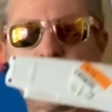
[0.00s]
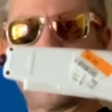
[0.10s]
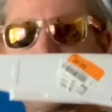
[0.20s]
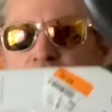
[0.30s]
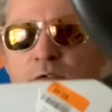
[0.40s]

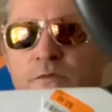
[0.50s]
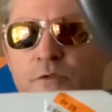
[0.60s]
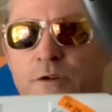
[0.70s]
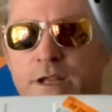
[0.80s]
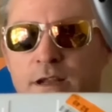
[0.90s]
of
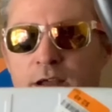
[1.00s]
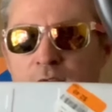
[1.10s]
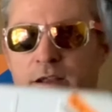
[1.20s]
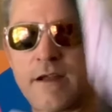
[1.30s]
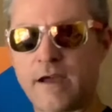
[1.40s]

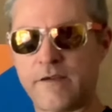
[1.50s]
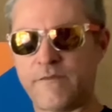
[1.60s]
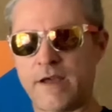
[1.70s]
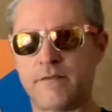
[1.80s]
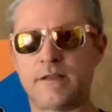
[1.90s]
$249, I
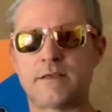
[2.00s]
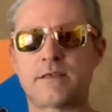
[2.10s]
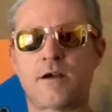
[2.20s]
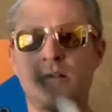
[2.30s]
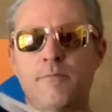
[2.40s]
found this
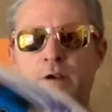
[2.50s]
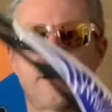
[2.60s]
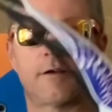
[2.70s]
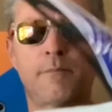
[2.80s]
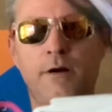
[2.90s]

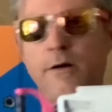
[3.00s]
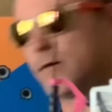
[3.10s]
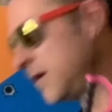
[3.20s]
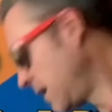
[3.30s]
Heartbreaker bow,